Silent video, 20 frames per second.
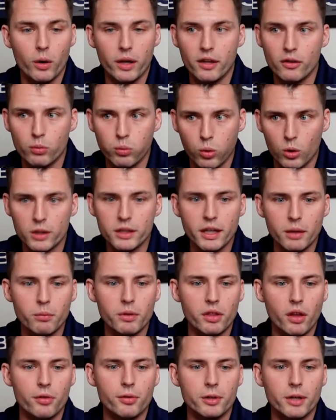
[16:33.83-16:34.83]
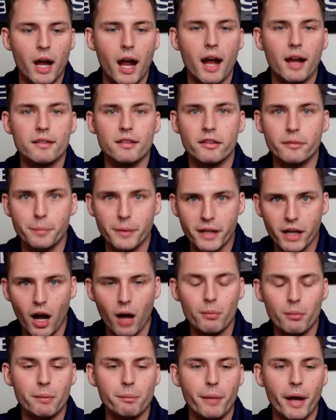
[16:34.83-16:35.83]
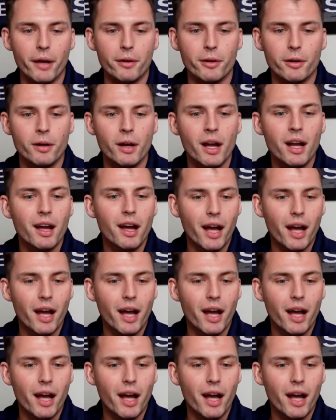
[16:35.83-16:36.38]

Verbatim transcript: he's working with other guys. He's becoming better.